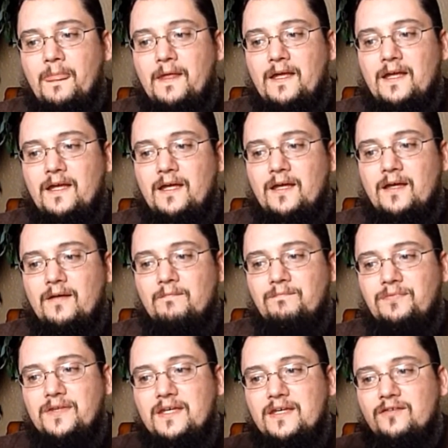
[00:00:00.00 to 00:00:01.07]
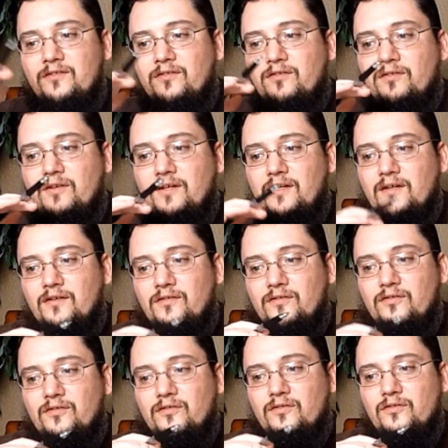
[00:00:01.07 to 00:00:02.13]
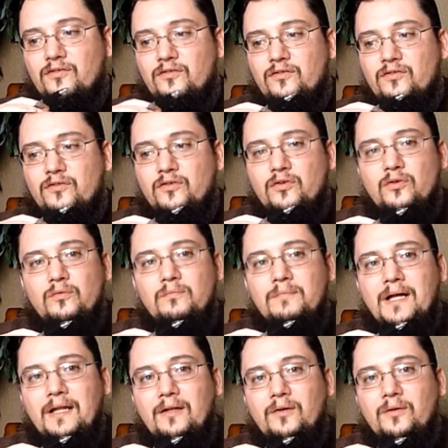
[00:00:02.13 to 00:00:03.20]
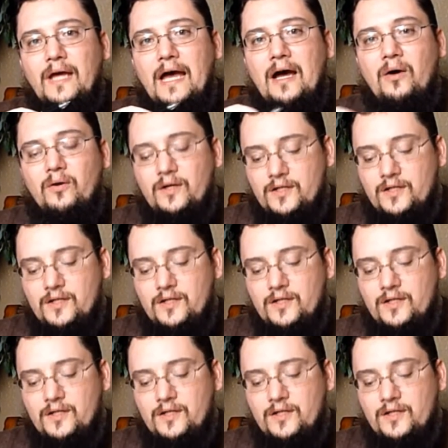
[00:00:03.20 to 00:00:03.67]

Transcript: is too mellowed out.